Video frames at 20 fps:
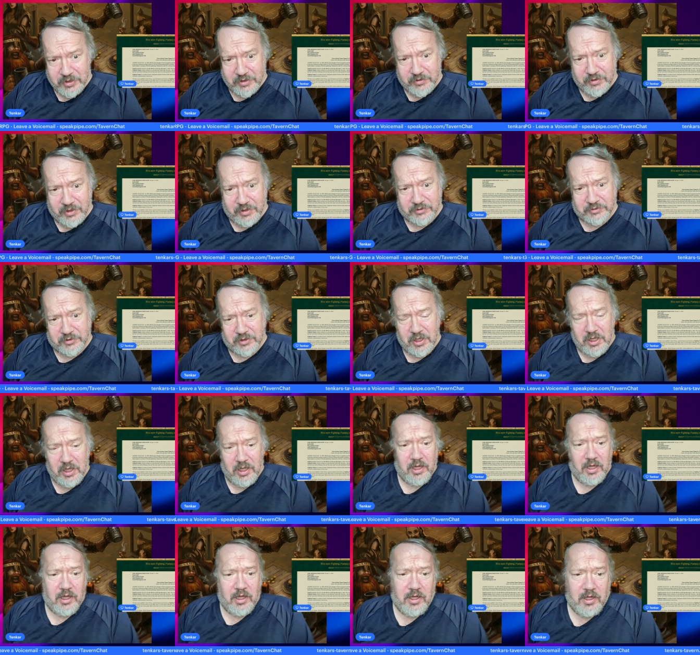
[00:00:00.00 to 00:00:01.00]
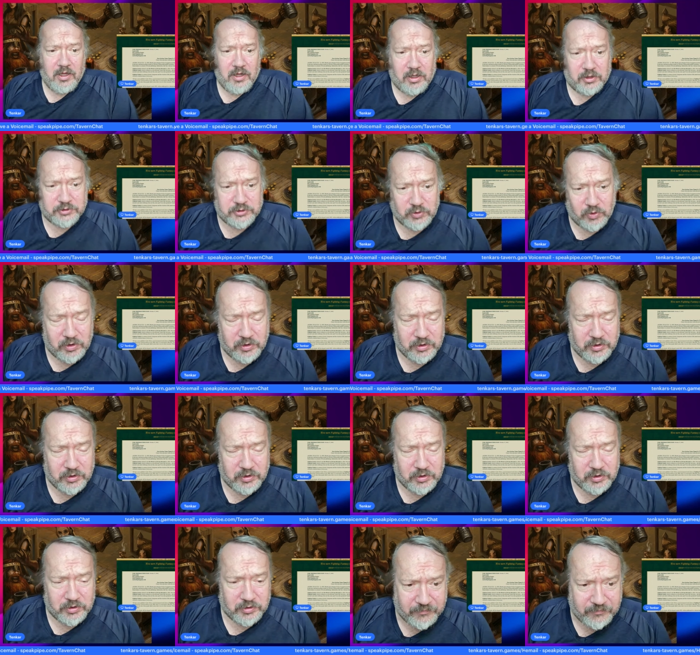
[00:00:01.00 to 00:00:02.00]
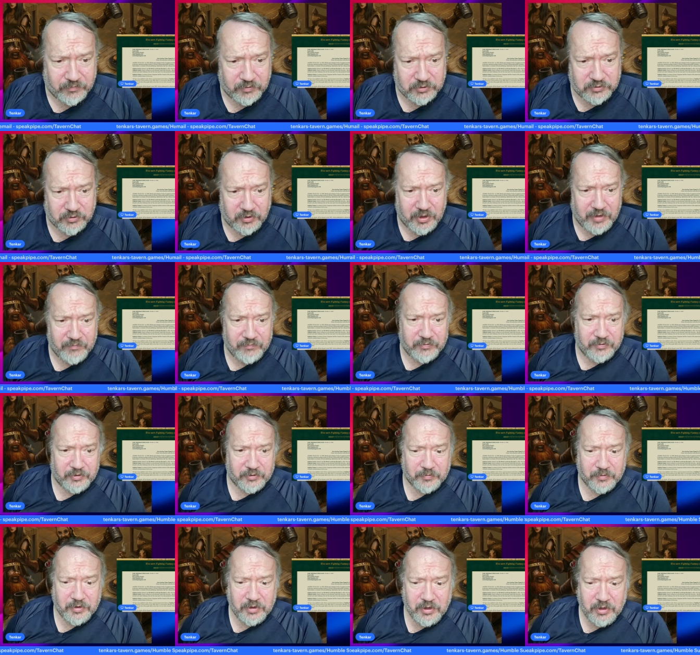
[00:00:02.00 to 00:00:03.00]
There's a shortened link for drive-thru.